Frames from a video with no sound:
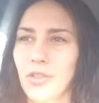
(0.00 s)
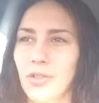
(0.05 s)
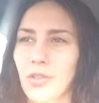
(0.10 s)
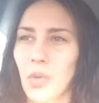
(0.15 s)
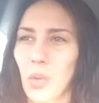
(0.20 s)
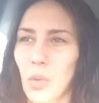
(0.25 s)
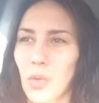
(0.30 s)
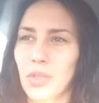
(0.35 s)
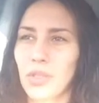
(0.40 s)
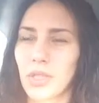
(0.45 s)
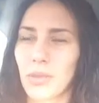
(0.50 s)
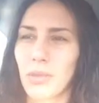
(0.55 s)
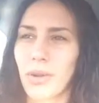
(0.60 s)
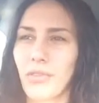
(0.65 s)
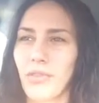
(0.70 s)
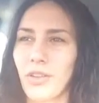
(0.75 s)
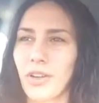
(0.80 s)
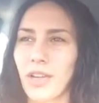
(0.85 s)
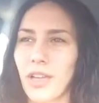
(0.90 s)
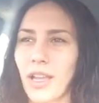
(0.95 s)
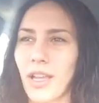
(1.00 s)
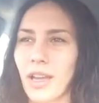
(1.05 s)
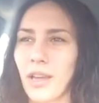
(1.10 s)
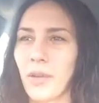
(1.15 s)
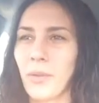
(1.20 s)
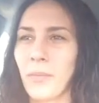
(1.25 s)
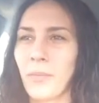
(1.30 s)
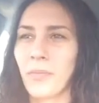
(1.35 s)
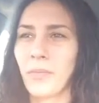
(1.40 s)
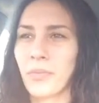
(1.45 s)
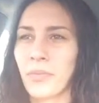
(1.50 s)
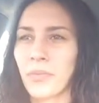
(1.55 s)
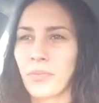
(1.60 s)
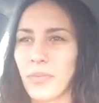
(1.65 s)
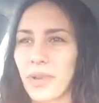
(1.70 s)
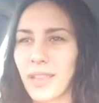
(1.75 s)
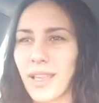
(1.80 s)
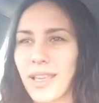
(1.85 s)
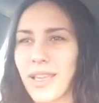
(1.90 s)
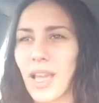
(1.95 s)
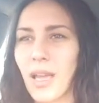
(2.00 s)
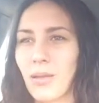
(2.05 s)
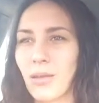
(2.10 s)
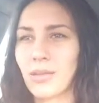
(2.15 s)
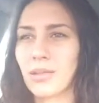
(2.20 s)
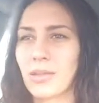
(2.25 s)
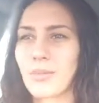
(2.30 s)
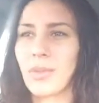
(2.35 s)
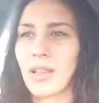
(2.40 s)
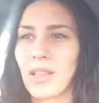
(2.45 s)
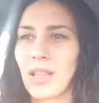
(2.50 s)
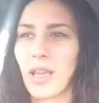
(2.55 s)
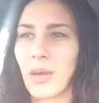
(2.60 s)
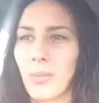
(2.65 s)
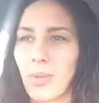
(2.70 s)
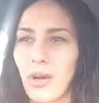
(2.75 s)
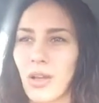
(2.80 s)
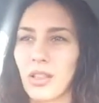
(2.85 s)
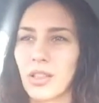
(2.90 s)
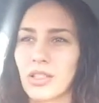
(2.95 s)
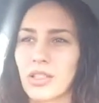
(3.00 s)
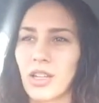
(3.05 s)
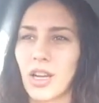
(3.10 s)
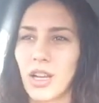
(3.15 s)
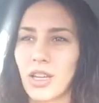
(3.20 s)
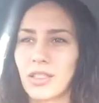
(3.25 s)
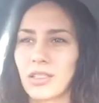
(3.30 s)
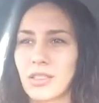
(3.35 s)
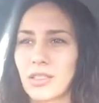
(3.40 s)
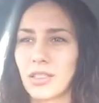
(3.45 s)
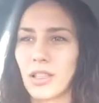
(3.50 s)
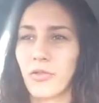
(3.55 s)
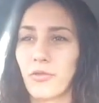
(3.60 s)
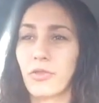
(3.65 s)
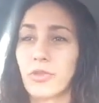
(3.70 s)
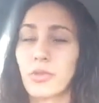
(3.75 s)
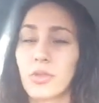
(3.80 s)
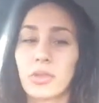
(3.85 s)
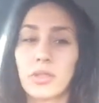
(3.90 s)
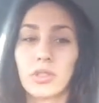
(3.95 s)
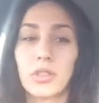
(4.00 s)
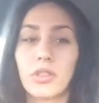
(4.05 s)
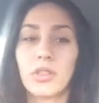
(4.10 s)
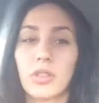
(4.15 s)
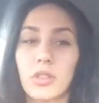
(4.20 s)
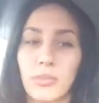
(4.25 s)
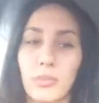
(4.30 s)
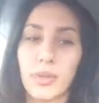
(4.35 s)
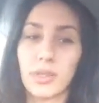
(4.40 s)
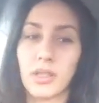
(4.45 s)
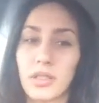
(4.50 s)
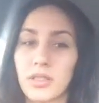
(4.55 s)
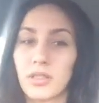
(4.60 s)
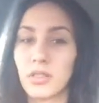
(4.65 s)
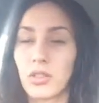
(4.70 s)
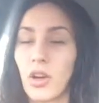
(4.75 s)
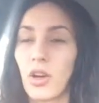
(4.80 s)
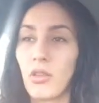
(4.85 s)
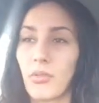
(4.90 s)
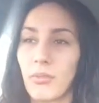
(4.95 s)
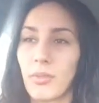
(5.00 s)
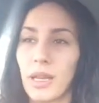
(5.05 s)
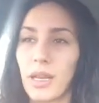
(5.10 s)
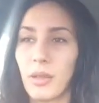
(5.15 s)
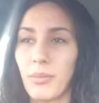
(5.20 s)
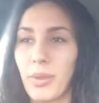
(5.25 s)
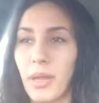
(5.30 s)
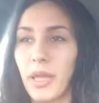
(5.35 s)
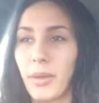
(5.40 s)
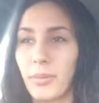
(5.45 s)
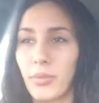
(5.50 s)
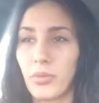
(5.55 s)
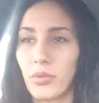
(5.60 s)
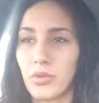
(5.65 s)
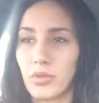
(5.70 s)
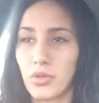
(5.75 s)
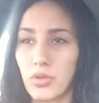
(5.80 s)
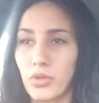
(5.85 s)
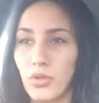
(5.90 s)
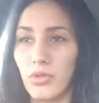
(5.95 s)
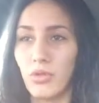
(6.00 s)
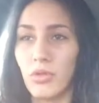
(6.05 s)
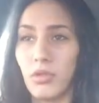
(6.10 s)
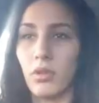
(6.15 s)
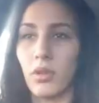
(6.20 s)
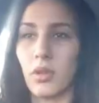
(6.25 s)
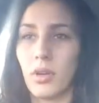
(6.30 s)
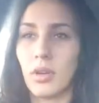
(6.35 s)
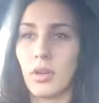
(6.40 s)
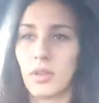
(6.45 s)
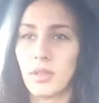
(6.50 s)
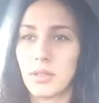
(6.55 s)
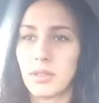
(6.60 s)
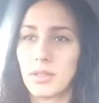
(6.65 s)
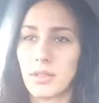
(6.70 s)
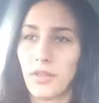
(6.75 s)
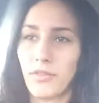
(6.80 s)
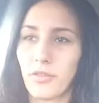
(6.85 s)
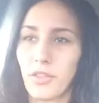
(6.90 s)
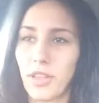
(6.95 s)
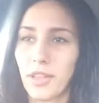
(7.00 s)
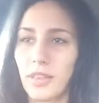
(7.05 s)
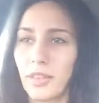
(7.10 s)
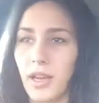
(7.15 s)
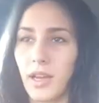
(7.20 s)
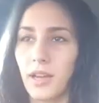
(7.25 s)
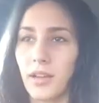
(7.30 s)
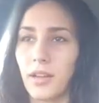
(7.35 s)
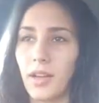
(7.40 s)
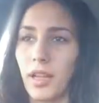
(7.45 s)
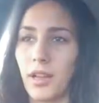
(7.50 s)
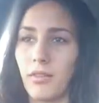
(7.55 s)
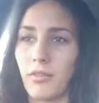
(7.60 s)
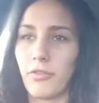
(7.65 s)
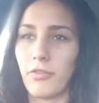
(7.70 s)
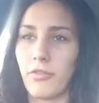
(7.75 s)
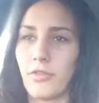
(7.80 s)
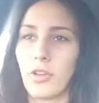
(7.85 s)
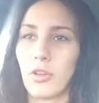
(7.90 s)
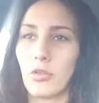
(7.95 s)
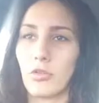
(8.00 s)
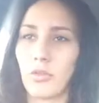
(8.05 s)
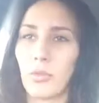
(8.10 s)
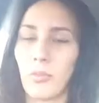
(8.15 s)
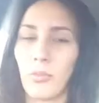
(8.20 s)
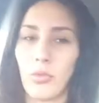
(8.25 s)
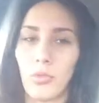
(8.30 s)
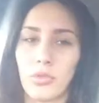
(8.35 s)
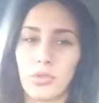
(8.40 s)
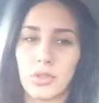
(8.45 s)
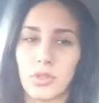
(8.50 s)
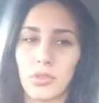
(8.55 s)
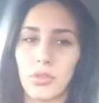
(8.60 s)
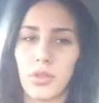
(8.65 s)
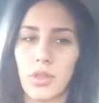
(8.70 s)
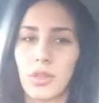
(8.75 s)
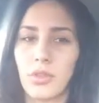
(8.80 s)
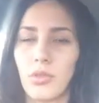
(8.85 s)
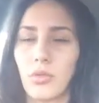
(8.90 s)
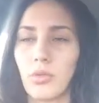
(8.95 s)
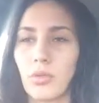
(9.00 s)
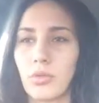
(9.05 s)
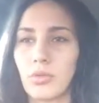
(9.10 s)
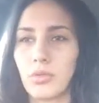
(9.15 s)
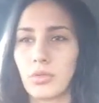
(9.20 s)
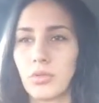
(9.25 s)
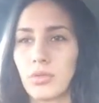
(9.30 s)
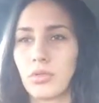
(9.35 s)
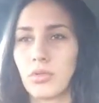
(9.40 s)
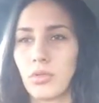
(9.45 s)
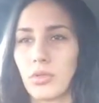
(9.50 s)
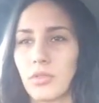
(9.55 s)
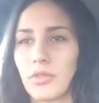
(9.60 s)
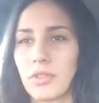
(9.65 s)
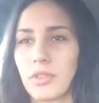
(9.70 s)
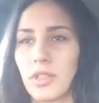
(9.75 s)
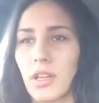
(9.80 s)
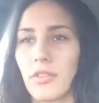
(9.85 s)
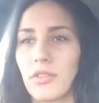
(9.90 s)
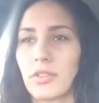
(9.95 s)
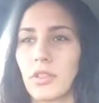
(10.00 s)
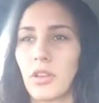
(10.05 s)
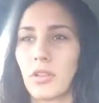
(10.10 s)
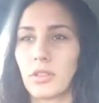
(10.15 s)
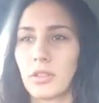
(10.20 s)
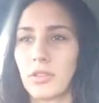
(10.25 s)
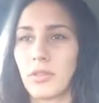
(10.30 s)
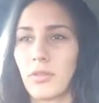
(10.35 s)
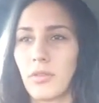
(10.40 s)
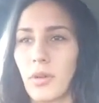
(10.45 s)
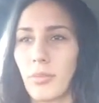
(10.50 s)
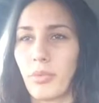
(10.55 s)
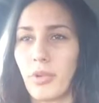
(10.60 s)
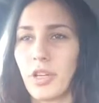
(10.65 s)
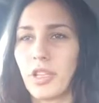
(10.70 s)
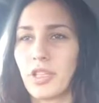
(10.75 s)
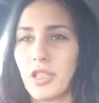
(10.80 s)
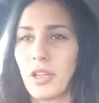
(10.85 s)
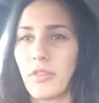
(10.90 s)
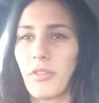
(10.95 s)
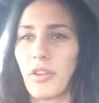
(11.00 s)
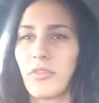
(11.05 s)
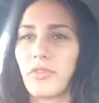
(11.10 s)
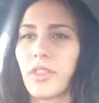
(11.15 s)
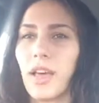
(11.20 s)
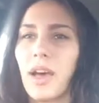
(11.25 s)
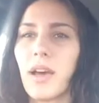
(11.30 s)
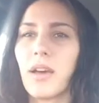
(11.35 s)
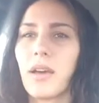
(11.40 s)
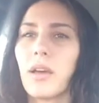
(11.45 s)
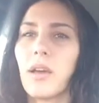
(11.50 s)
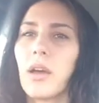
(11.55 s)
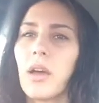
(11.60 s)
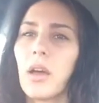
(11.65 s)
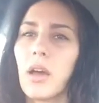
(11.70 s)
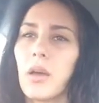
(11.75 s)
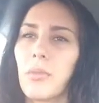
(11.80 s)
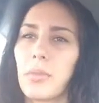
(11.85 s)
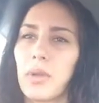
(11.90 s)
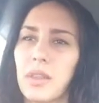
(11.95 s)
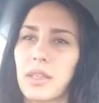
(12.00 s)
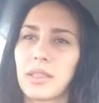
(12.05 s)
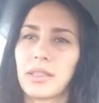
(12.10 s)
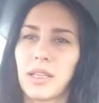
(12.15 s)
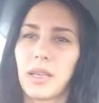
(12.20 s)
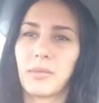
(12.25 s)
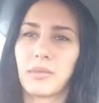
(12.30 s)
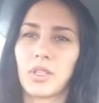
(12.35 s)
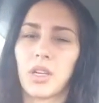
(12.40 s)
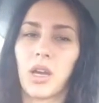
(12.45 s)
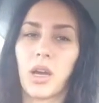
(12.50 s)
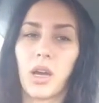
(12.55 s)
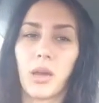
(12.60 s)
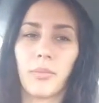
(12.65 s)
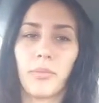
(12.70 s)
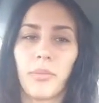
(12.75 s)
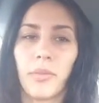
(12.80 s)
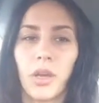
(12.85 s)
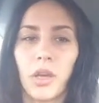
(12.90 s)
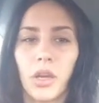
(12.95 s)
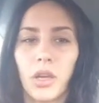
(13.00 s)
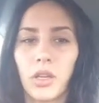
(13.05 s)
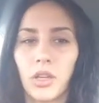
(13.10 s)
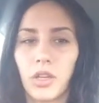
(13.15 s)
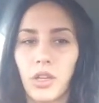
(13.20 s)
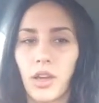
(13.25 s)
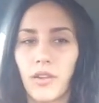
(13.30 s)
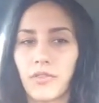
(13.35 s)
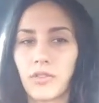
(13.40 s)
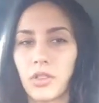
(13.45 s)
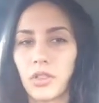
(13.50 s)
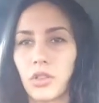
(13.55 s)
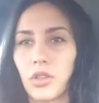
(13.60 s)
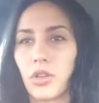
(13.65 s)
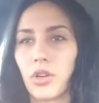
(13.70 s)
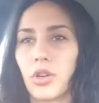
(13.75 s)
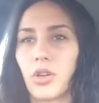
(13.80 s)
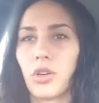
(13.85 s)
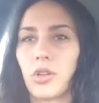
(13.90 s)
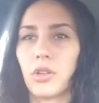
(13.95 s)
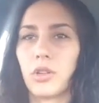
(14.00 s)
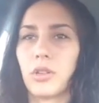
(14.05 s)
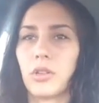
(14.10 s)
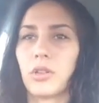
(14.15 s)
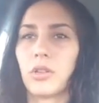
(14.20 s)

talk to them ever again. But they came up to me and they apologized and stuff, which was good, because not many people do stuff like that and feel remorse and all that sort of stuff. So I was appreciative of that. But at the same time, you have to learn